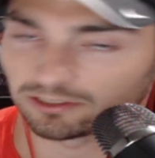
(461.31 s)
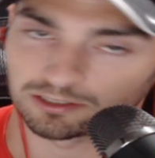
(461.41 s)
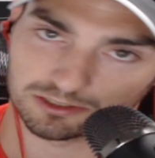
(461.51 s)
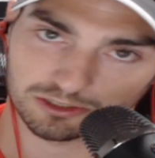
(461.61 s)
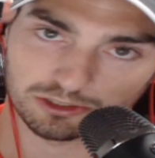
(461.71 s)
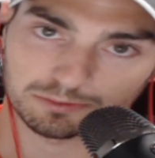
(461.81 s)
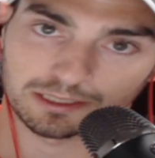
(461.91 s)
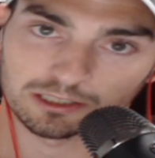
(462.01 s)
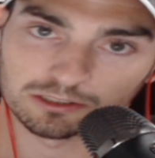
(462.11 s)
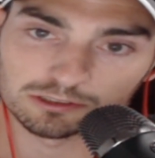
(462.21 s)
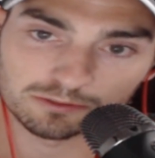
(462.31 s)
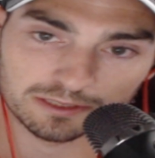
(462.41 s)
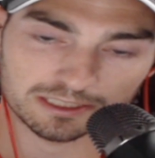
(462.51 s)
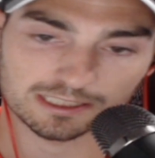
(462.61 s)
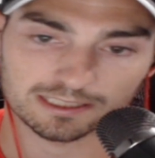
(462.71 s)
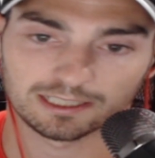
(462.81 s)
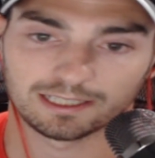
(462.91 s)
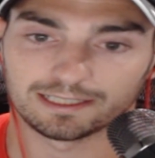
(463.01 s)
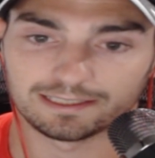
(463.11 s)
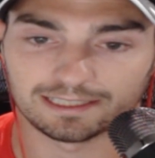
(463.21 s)
You can also use my code, which is
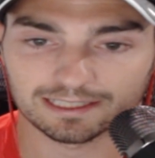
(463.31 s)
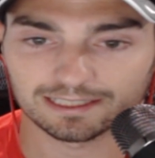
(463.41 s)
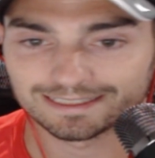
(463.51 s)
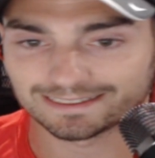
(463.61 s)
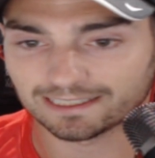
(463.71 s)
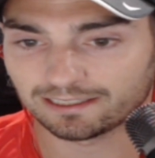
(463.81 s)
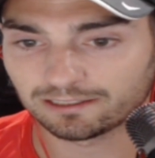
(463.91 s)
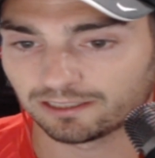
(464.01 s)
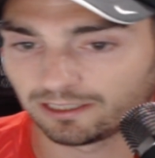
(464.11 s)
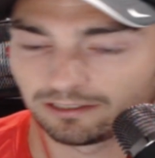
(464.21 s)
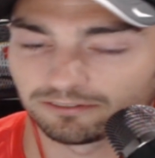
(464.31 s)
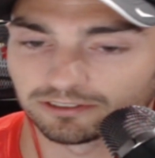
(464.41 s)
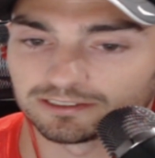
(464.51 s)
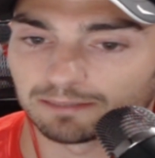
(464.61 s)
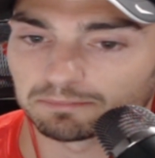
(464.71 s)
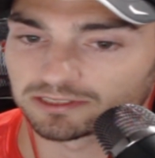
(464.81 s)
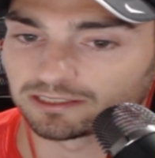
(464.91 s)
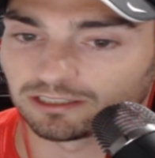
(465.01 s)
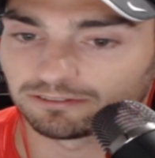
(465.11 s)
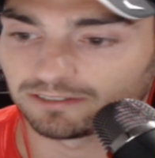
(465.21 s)
NICK10 for
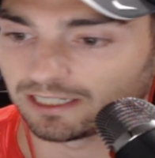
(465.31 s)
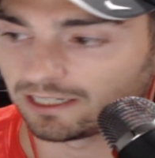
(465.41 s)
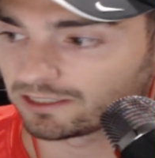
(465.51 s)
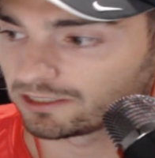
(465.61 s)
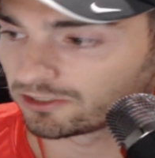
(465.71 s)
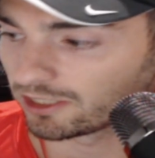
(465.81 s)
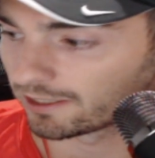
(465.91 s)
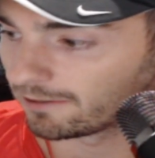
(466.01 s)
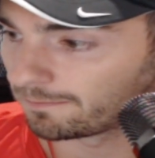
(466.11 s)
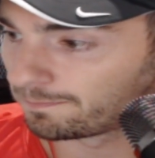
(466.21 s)
10% off at checkout.